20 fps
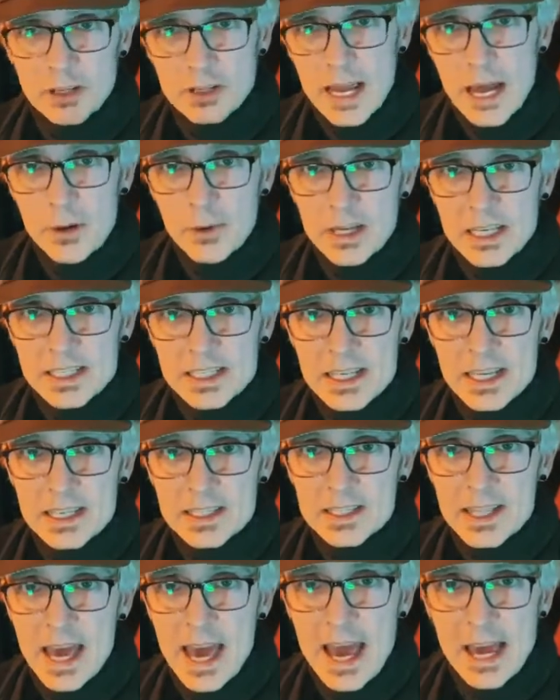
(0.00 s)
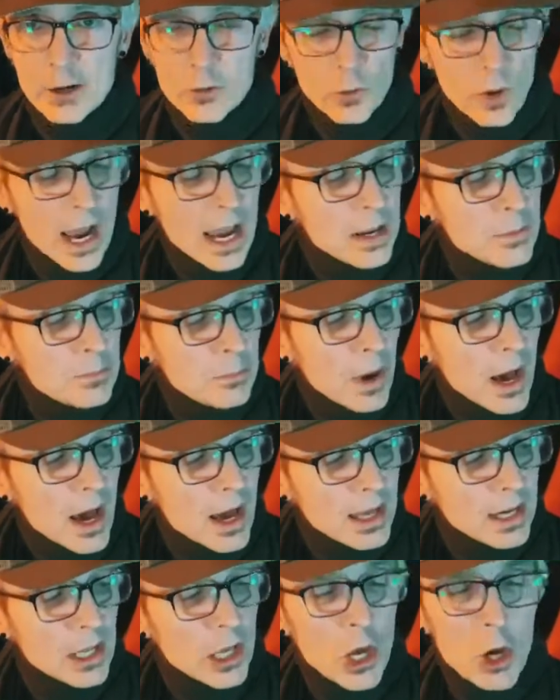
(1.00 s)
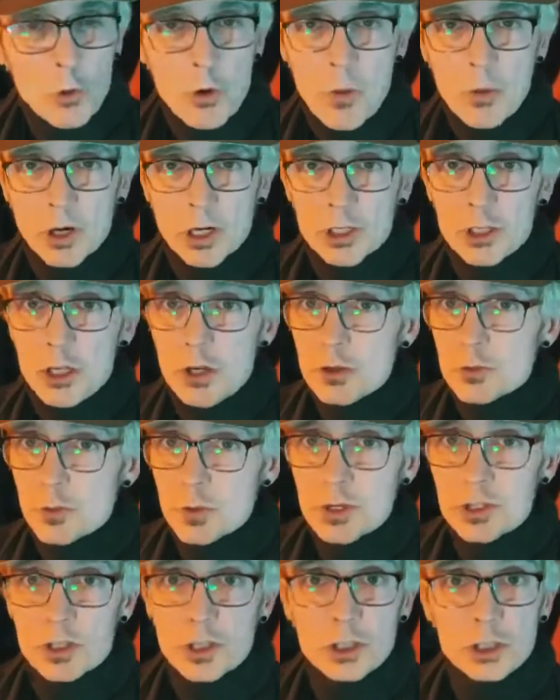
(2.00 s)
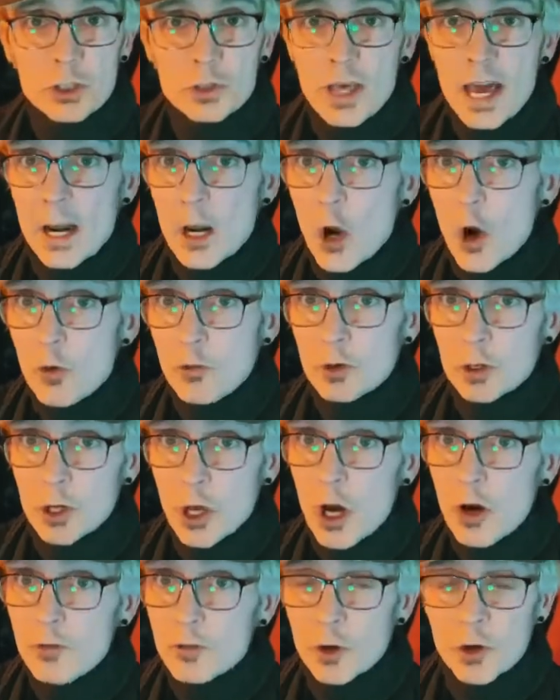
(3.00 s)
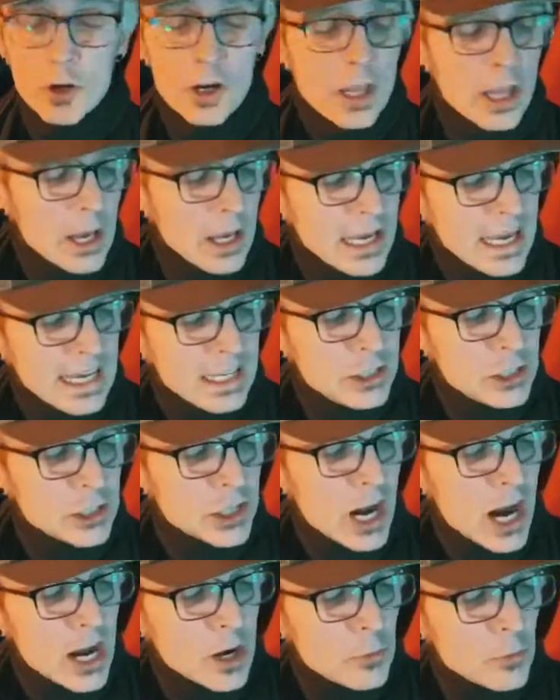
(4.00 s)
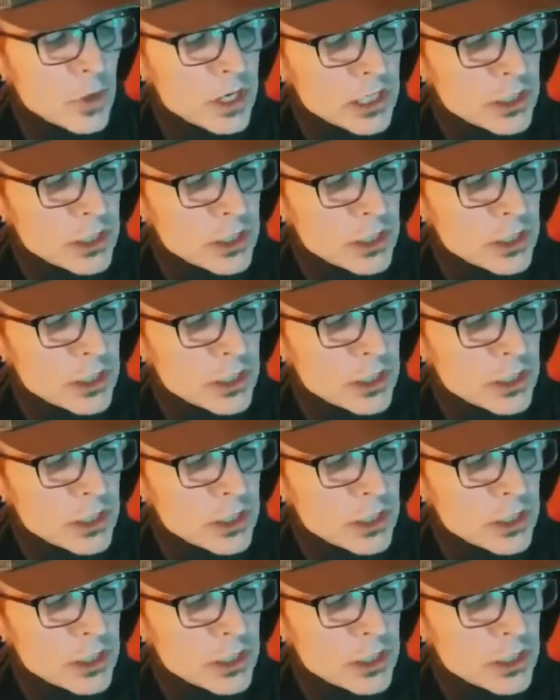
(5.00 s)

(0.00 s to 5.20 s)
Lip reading: How easy is that, right? But what we're going to do is we're just going to do that over and over. Each time we